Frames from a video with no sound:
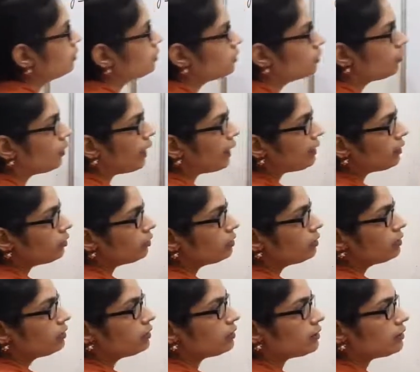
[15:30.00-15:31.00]
So hydrogen
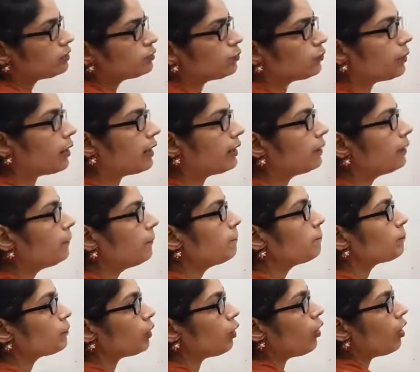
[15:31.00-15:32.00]
it is 1,
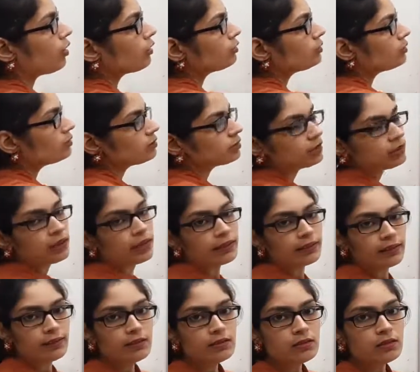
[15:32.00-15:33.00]
oxygen it
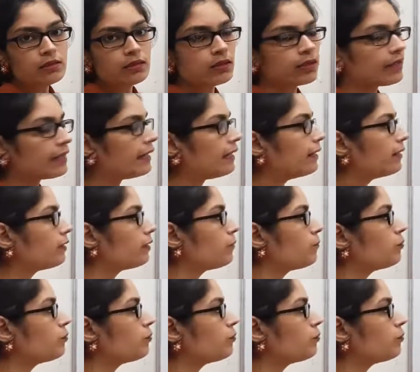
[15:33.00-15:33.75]
is 8.